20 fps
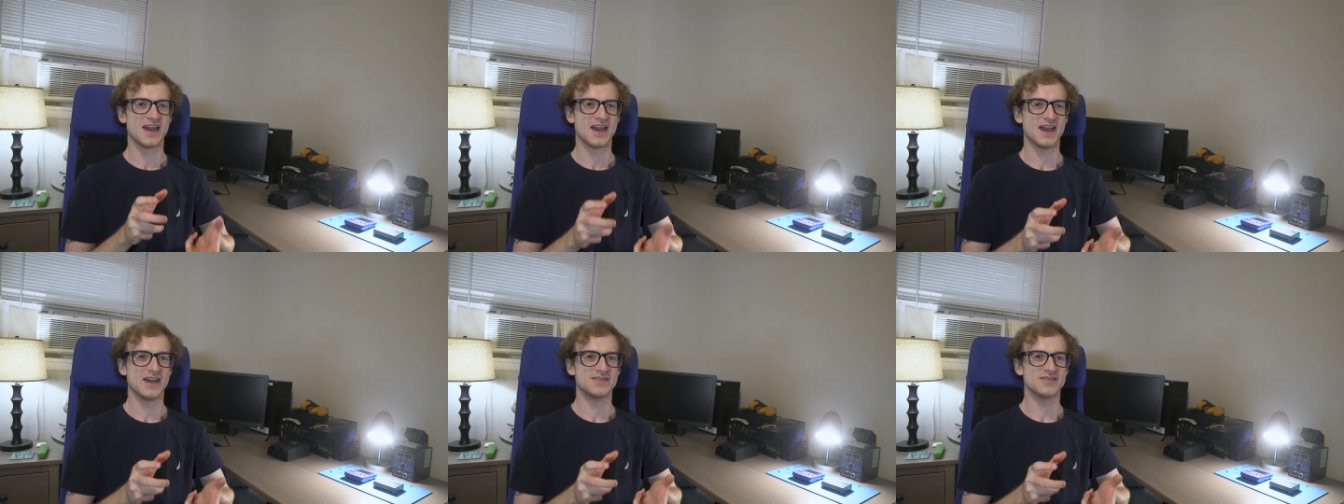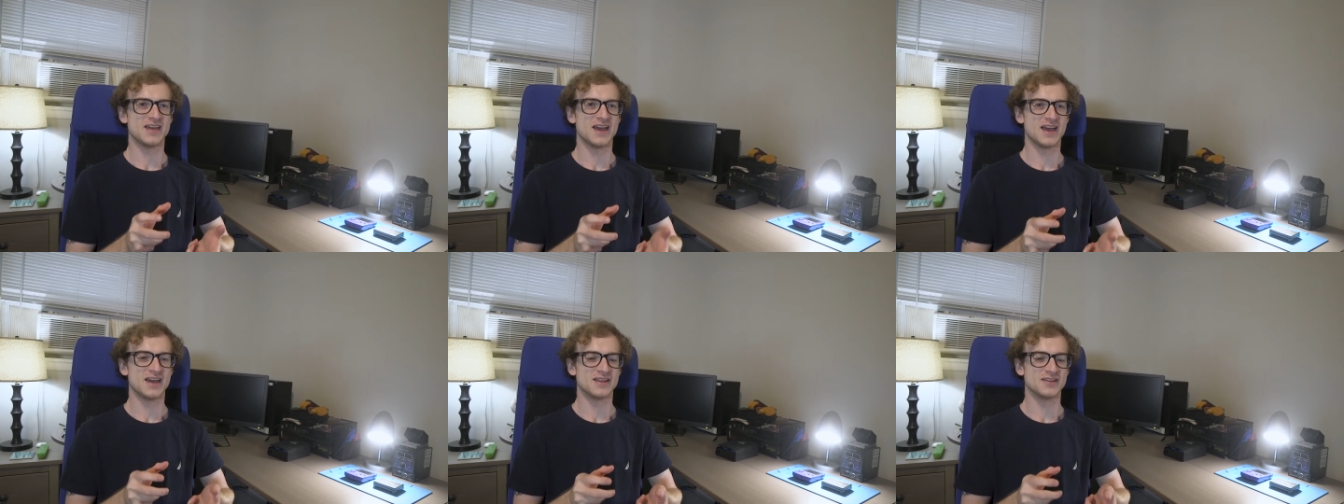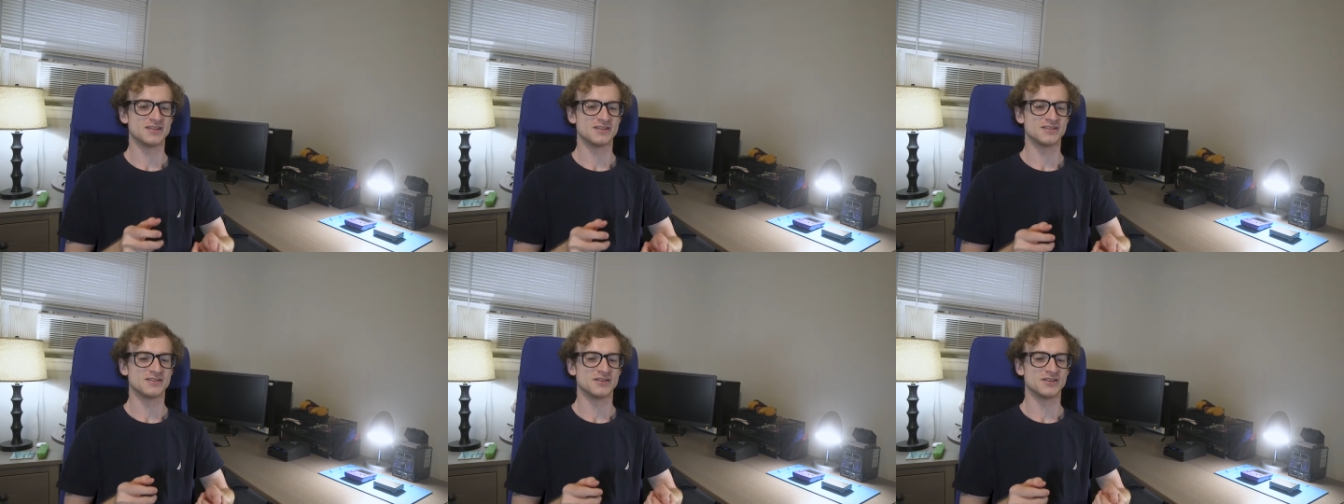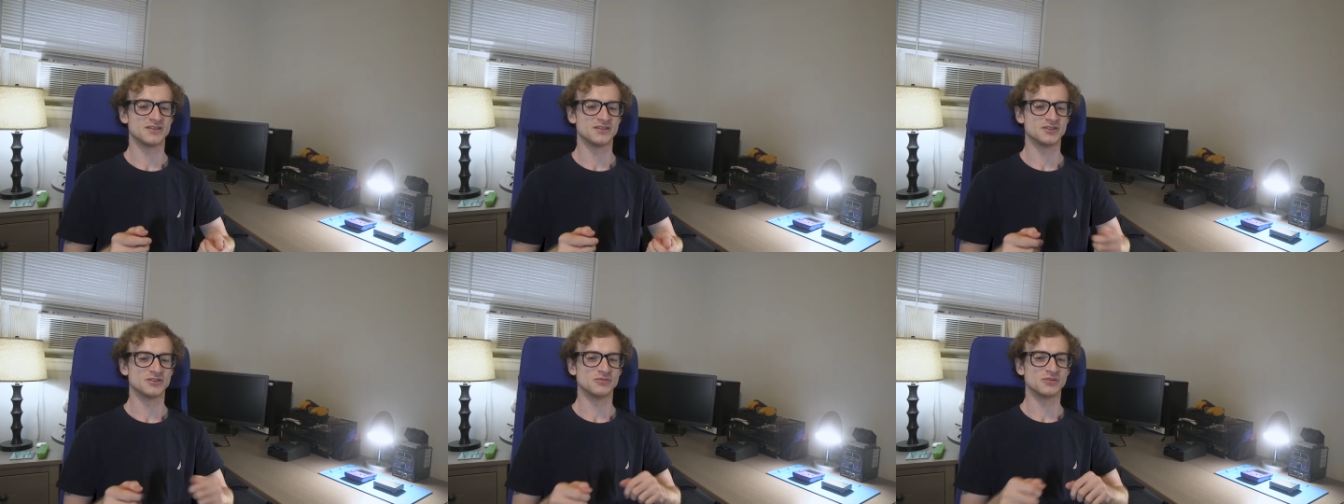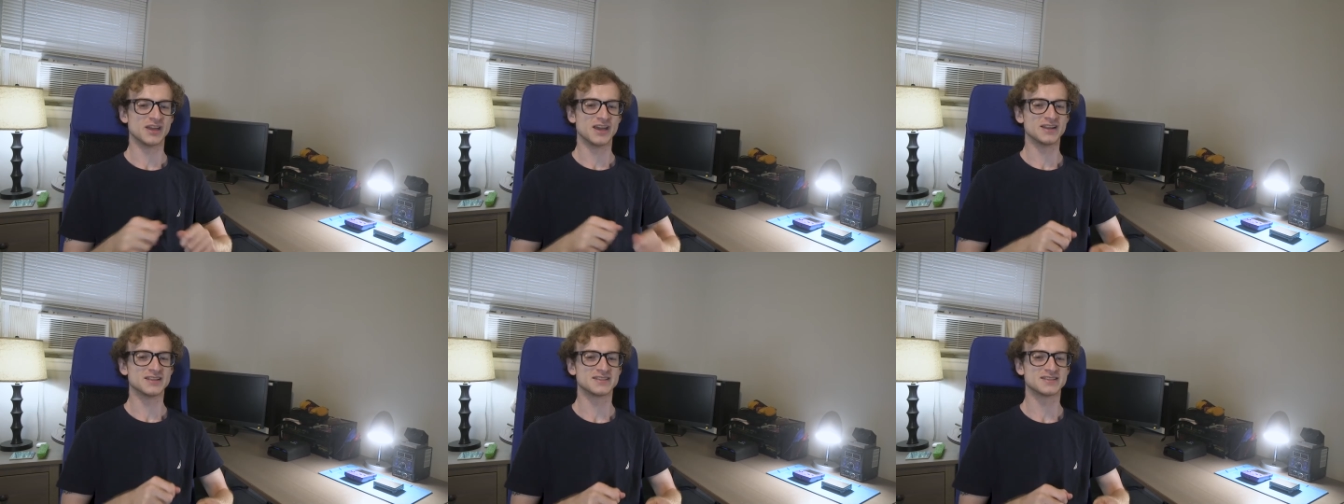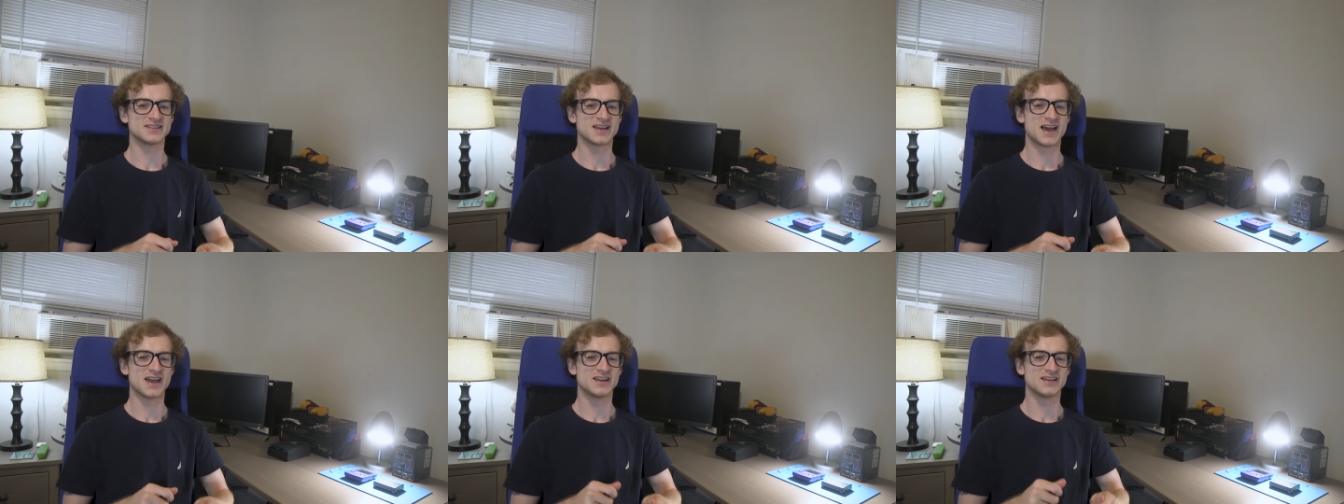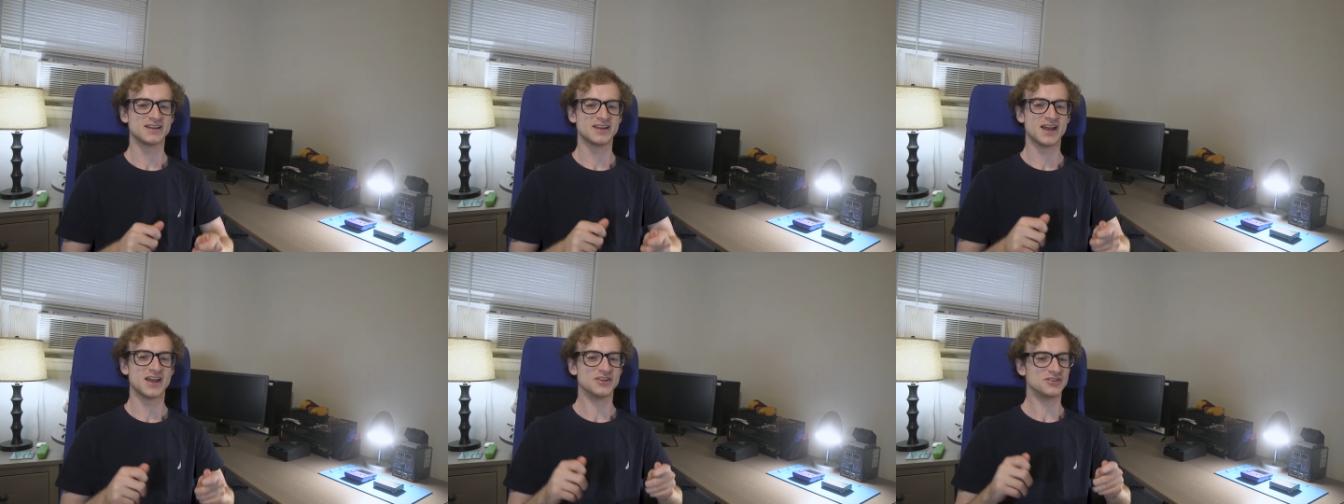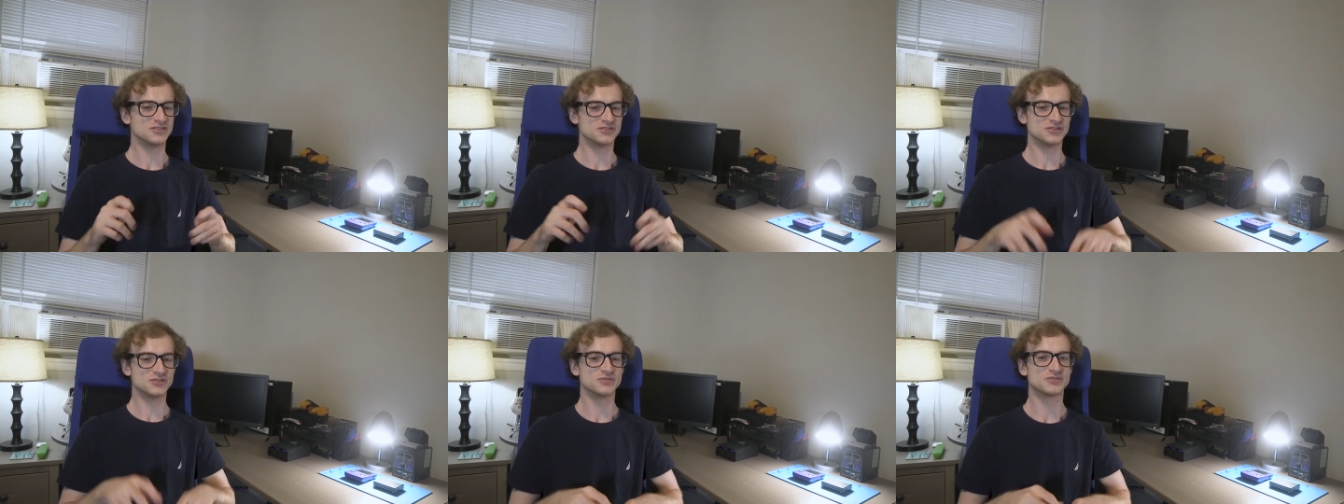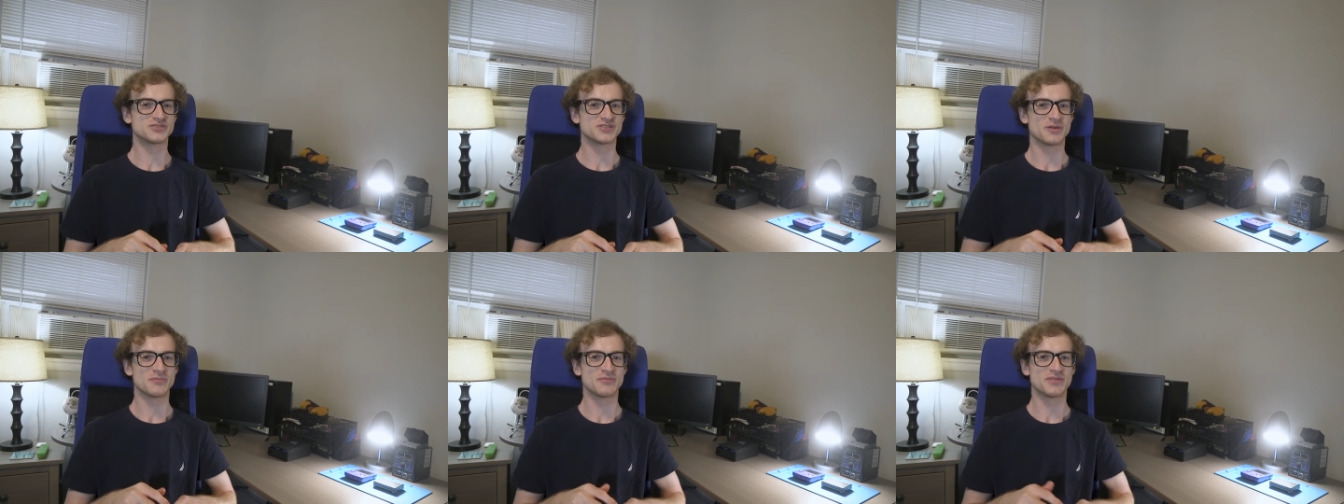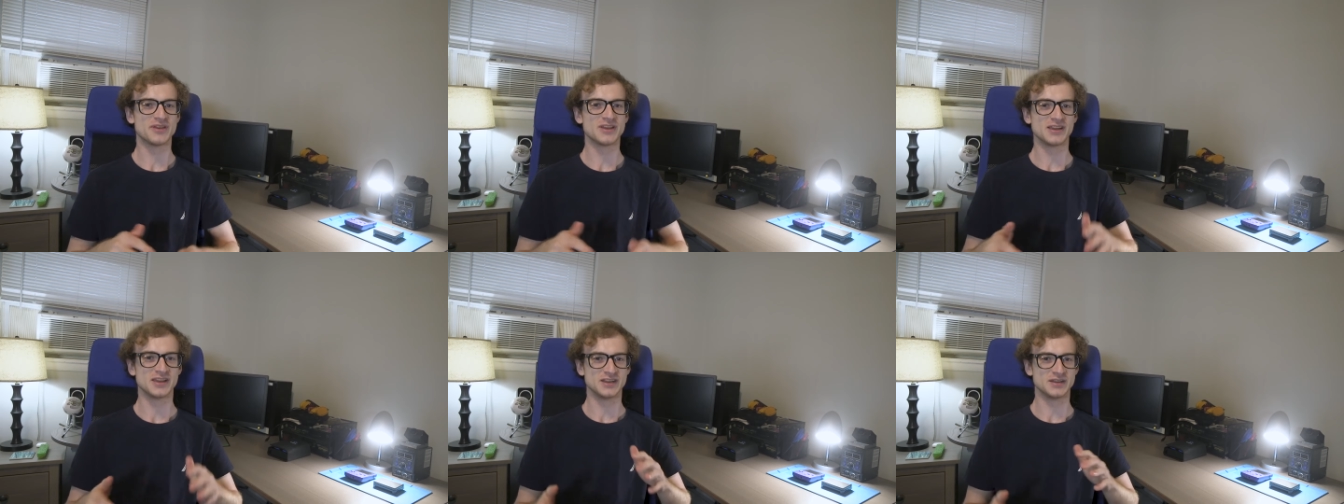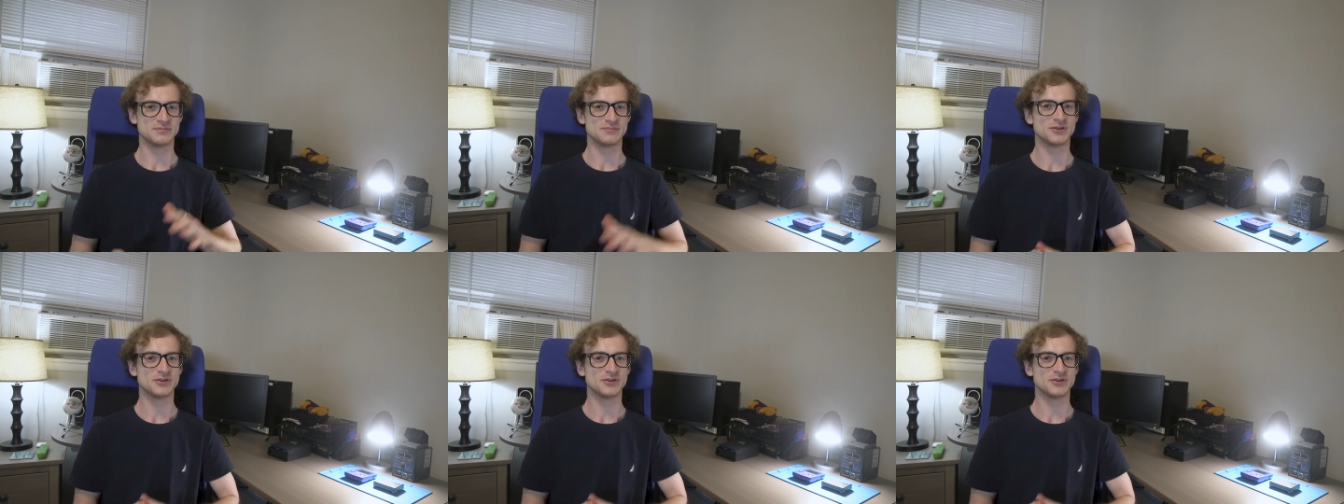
and then you get inside it and you do something and you